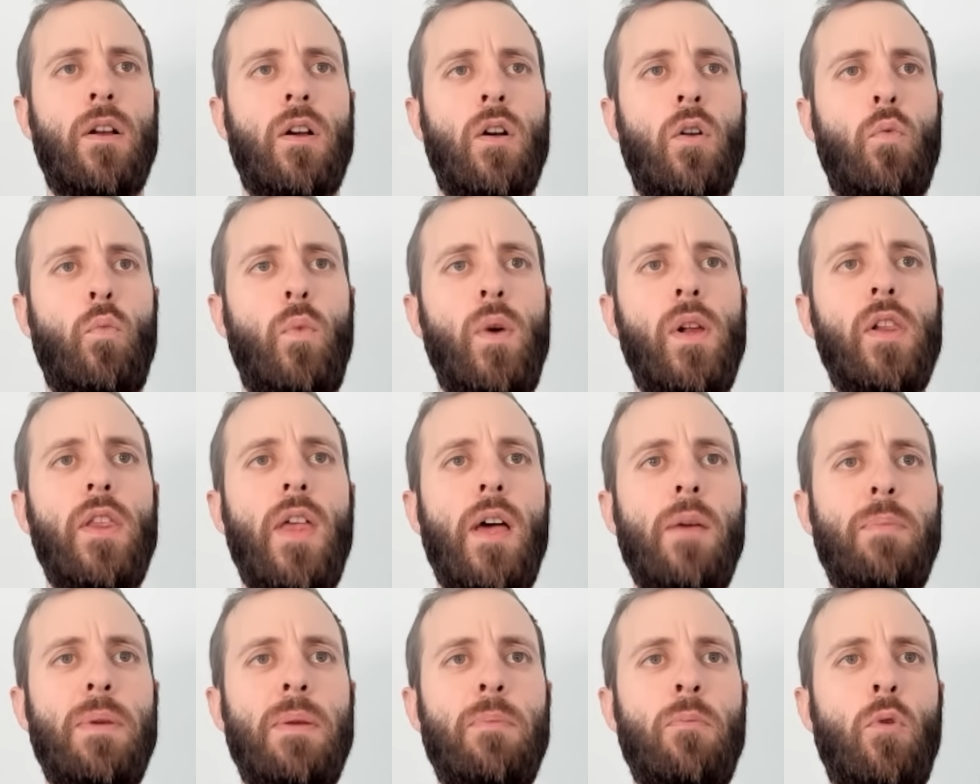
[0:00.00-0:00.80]
Will there
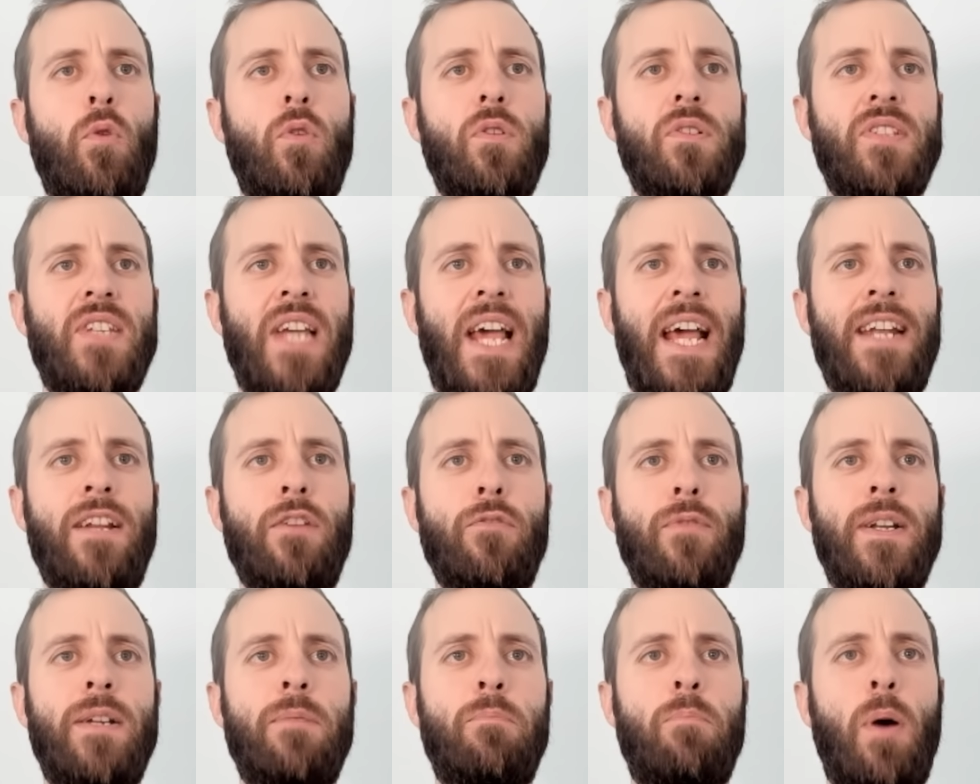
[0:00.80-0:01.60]
be more tenner
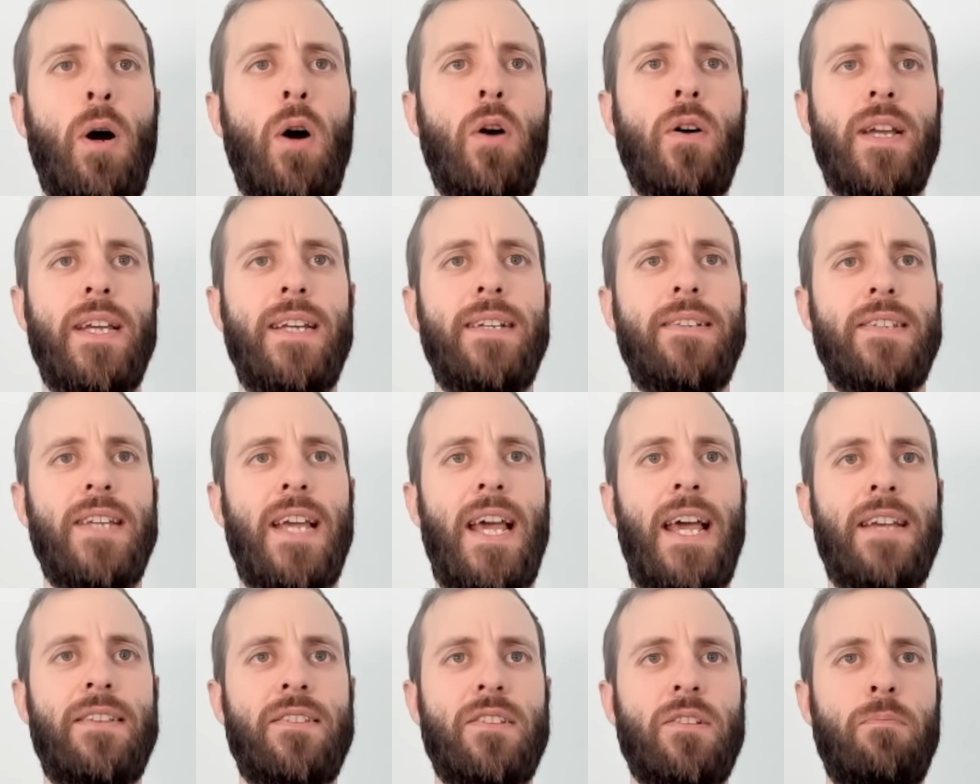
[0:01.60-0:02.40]
in
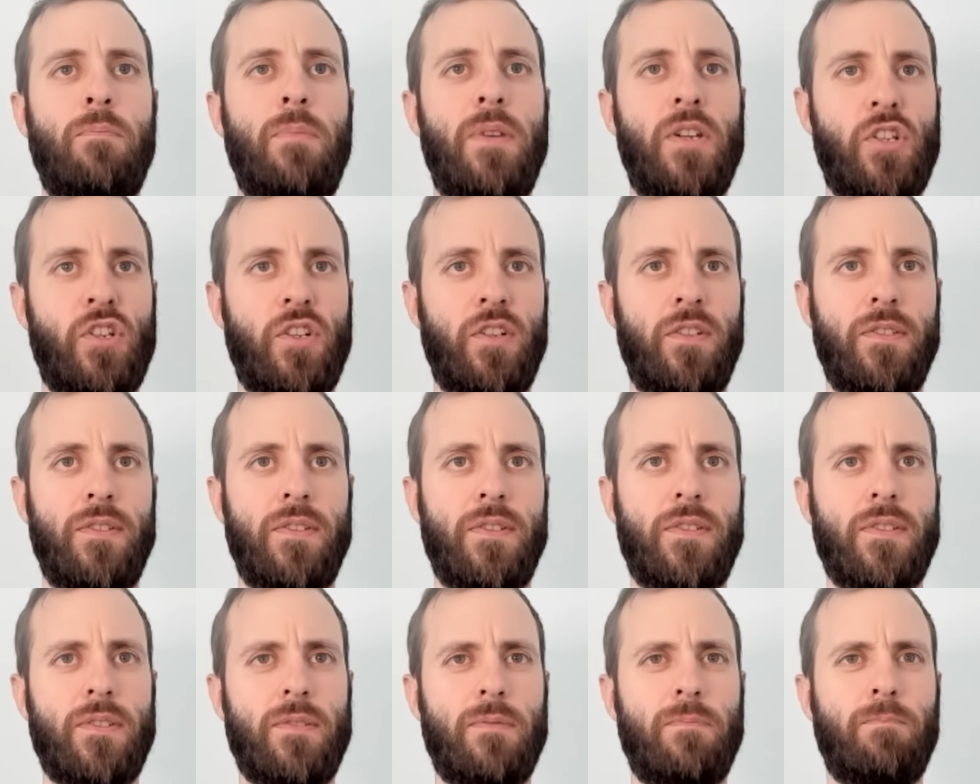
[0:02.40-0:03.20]
pocket-esque
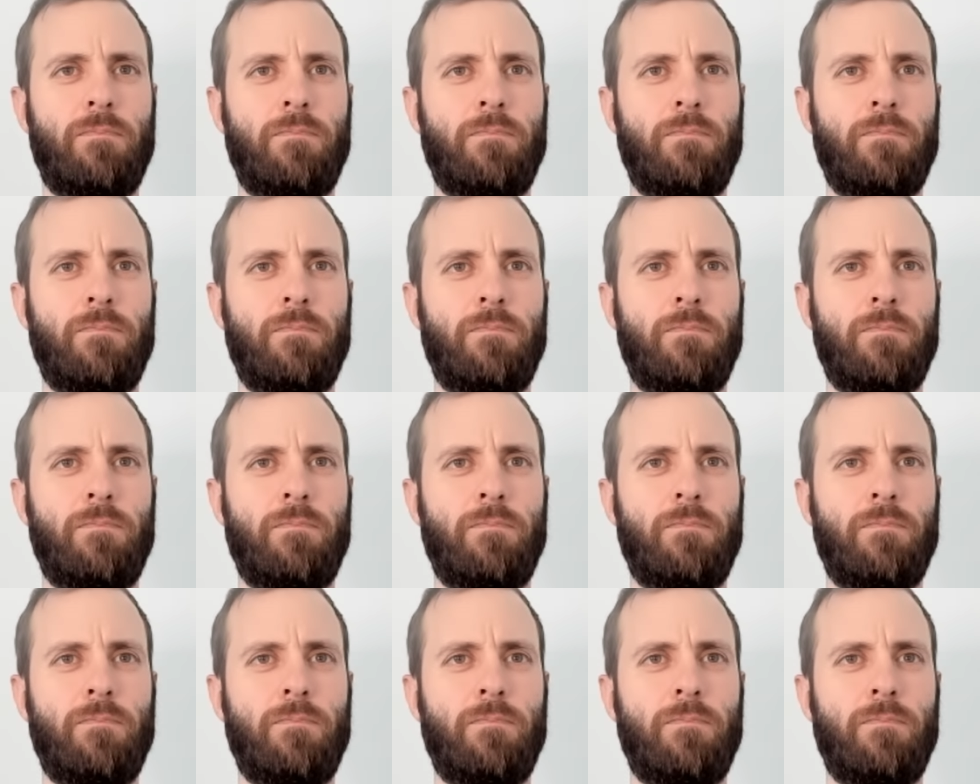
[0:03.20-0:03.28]
missions?